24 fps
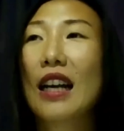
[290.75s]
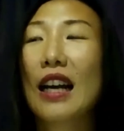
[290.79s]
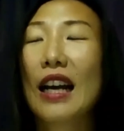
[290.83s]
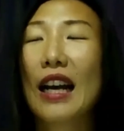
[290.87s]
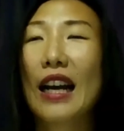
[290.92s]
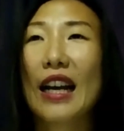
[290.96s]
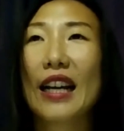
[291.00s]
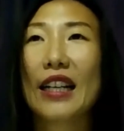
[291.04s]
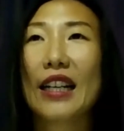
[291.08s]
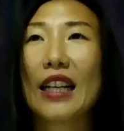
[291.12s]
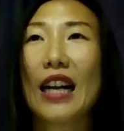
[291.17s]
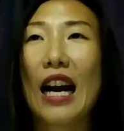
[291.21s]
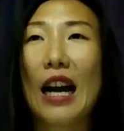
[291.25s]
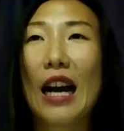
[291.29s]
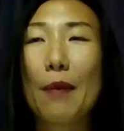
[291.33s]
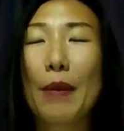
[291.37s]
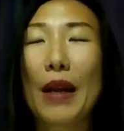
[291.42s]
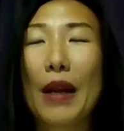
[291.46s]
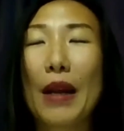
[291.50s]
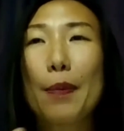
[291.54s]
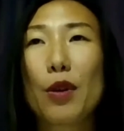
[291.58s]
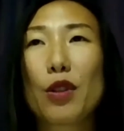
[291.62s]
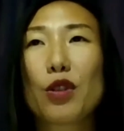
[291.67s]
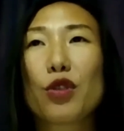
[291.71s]
And I'm
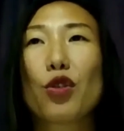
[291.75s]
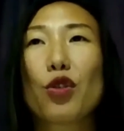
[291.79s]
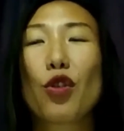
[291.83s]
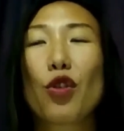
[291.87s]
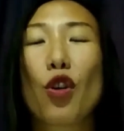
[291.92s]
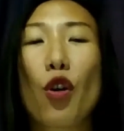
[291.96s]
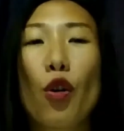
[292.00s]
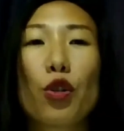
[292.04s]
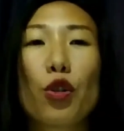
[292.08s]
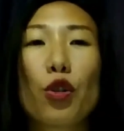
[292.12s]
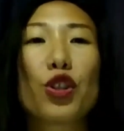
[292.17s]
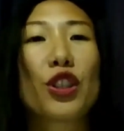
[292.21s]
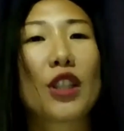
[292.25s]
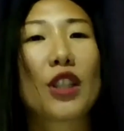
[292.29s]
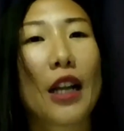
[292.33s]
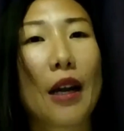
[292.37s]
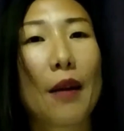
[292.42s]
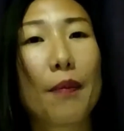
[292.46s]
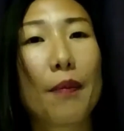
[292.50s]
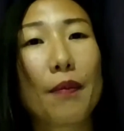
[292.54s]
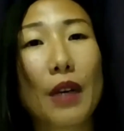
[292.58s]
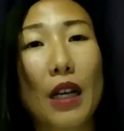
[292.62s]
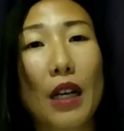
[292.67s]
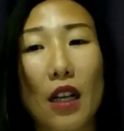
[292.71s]
able to coach
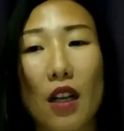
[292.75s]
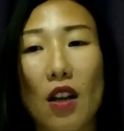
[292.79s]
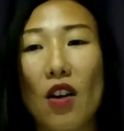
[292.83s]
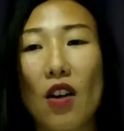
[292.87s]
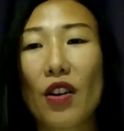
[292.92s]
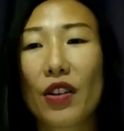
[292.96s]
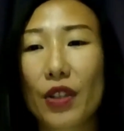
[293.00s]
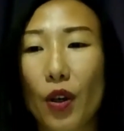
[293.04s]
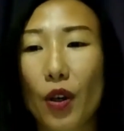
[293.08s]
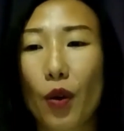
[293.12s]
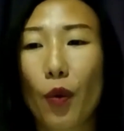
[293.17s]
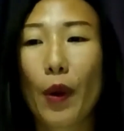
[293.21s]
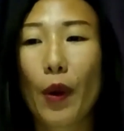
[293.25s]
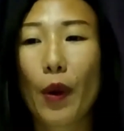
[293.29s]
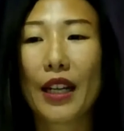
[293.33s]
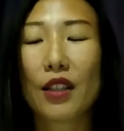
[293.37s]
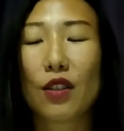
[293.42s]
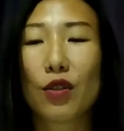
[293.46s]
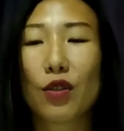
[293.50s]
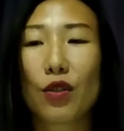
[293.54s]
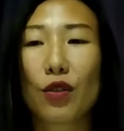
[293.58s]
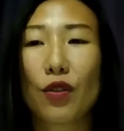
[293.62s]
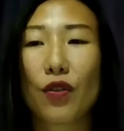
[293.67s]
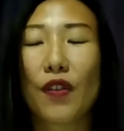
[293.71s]
them along the way
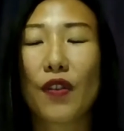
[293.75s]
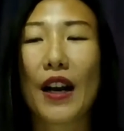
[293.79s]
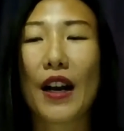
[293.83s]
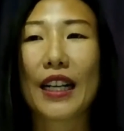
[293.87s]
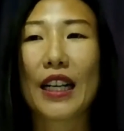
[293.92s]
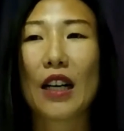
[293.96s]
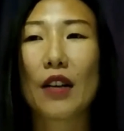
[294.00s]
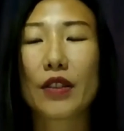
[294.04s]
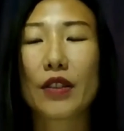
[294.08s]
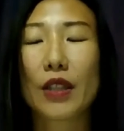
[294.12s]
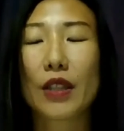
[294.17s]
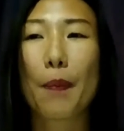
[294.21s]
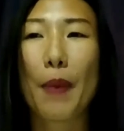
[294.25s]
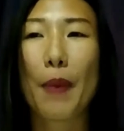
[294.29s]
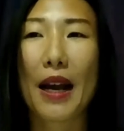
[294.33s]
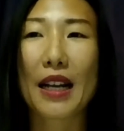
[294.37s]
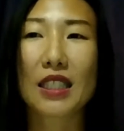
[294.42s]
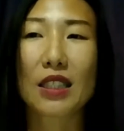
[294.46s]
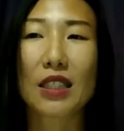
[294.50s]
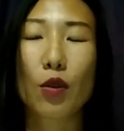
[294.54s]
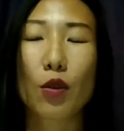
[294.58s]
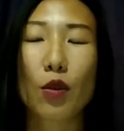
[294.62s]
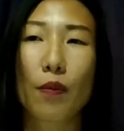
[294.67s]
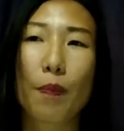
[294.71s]
to find out the
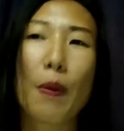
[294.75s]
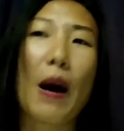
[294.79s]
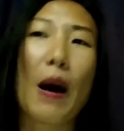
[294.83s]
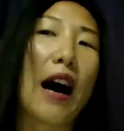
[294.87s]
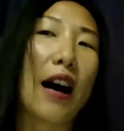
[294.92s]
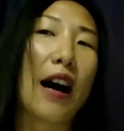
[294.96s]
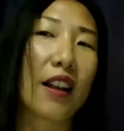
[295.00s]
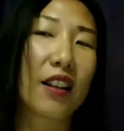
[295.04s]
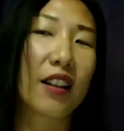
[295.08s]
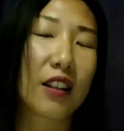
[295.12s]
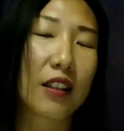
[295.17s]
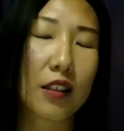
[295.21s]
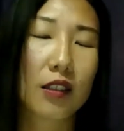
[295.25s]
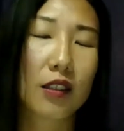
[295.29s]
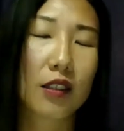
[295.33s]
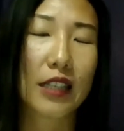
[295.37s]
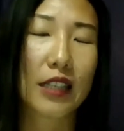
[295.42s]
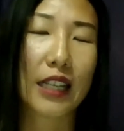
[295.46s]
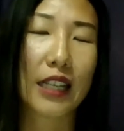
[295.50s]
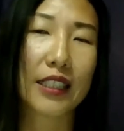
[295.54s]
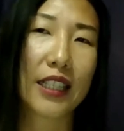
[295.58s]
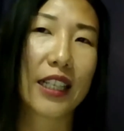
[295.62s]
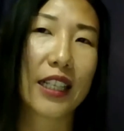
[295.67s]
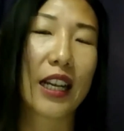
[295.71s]
best path
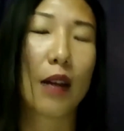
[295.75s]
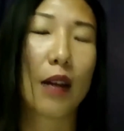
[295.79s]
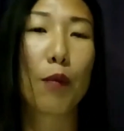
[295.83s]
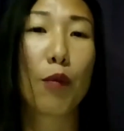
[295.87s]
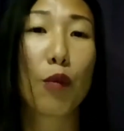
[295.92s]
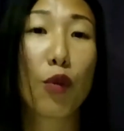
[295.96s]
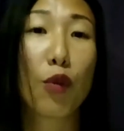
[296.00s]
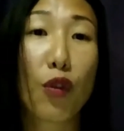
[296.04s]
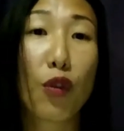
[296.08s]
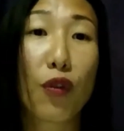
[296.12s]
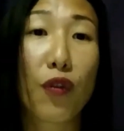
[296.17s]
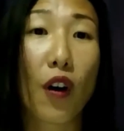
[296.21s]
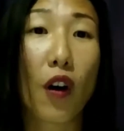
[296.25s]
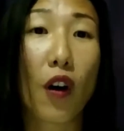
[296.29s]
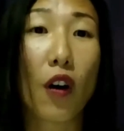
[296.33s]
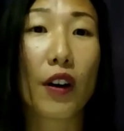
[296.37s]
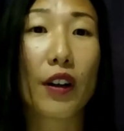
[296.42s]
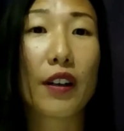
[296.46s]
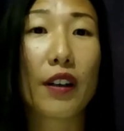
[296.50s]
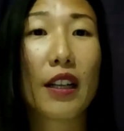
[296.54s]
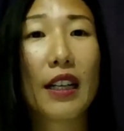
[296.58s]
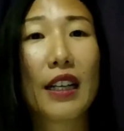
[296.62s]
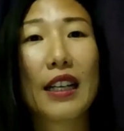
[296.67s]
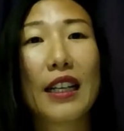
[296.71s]
that they can move on
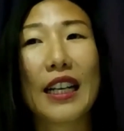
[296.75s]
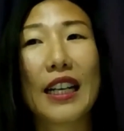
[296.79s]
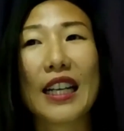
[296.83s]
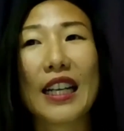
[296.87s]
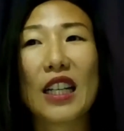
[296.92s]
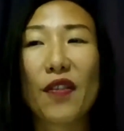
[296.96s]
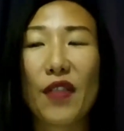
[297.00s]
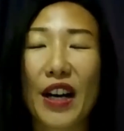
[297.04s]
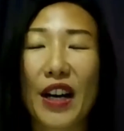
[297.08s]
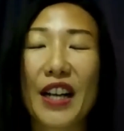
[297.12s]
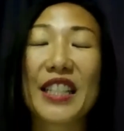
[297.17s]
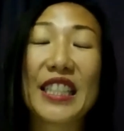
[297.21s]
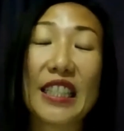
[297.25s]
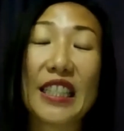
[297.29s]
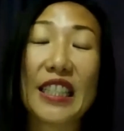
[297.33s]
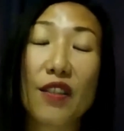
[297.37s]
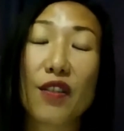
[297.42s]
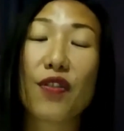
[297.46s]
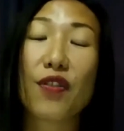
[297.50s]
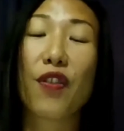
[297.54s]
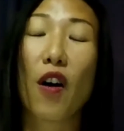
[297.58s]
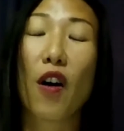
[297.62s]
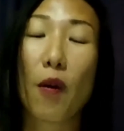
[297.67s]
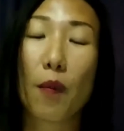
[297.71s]
in a very
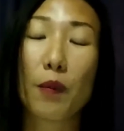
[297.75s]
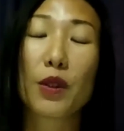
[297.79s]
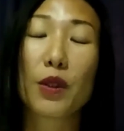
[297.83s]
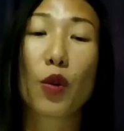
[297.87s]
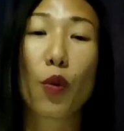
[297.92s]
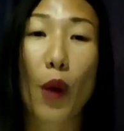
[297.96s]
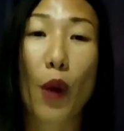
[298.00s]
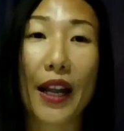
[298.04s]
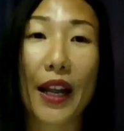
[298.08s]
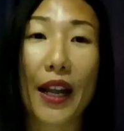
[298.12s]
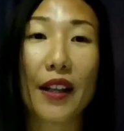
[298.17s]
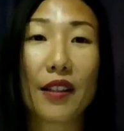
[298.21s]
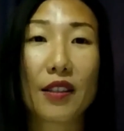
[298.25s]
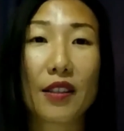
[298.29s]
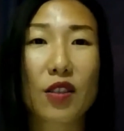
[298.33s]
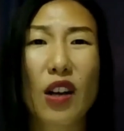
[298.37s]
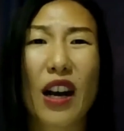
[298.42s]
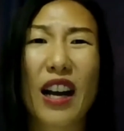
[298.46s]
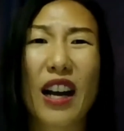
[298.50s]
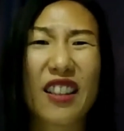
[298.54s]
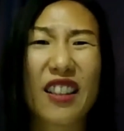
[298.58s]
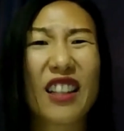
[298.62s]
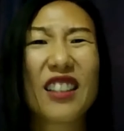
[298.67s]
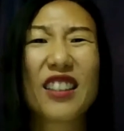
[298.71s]
informed way. So
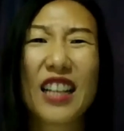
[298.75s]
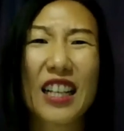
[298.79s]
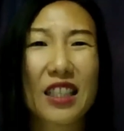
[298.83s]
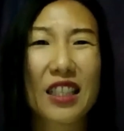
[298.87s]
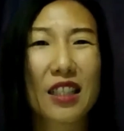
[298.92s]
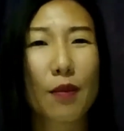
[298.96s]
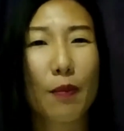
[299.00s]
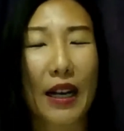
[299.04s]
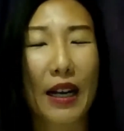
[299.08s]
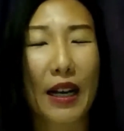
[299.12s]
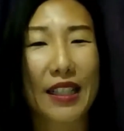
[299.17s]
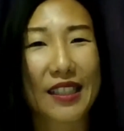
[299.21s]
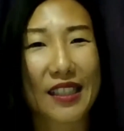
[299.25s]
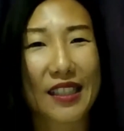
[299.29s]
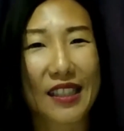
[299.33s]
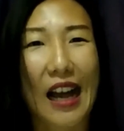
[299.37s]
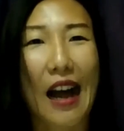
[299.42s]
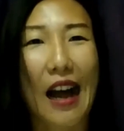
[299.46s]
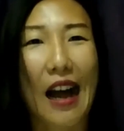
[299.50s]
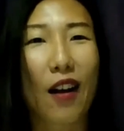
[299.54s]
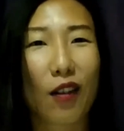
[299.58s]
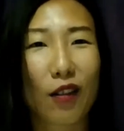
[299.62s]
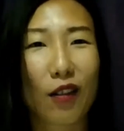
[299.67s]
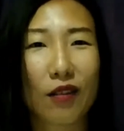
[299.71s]
I think that's my
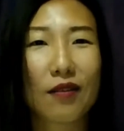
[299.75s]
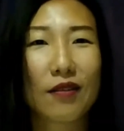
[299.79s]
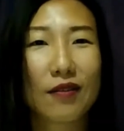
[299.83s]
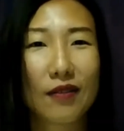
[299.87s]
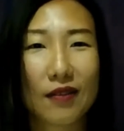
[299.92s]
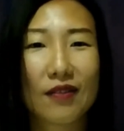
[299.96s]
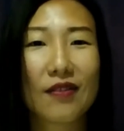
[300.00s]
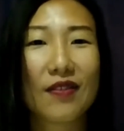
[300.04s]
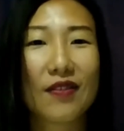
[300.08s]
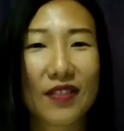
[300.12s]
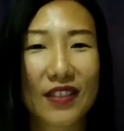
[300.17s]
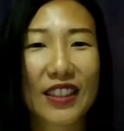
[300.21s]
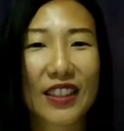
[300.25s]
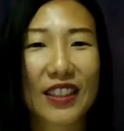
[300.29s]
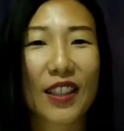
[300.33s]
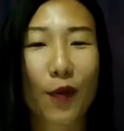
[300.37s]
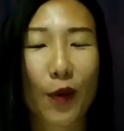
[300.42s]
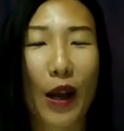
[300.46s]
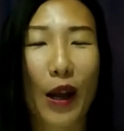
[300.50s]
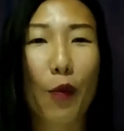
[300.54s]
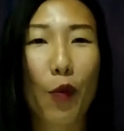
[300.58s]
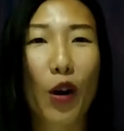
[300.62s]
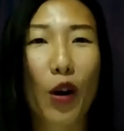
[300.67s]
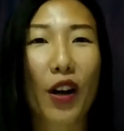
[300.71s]
style.
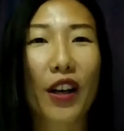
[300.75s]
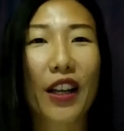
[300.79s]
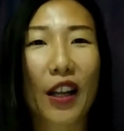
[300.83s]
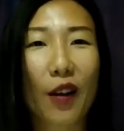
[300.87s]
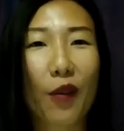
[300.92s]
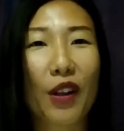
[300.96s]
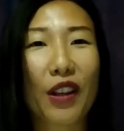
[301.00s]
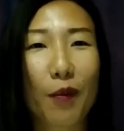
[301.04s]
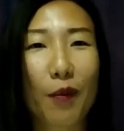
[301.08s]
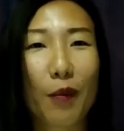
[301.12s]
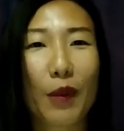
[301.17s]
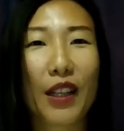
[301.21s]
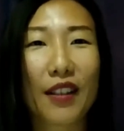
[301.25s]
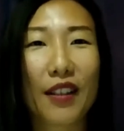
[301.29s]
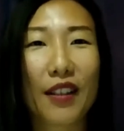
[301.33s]
when working with me.